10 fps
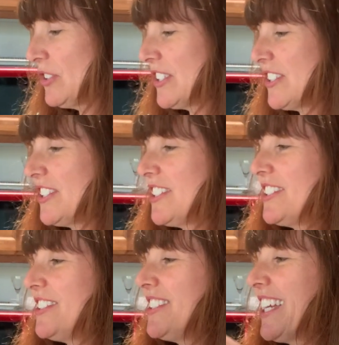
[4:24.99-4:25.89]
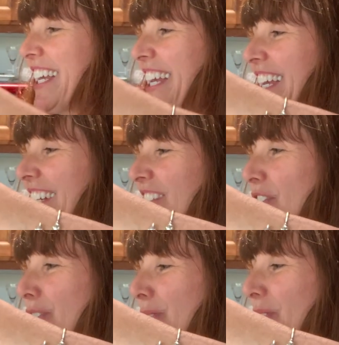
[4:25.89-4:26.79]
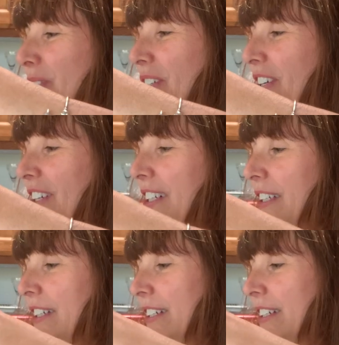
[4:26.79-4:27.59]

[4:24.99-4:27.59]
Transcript: sticky and cool.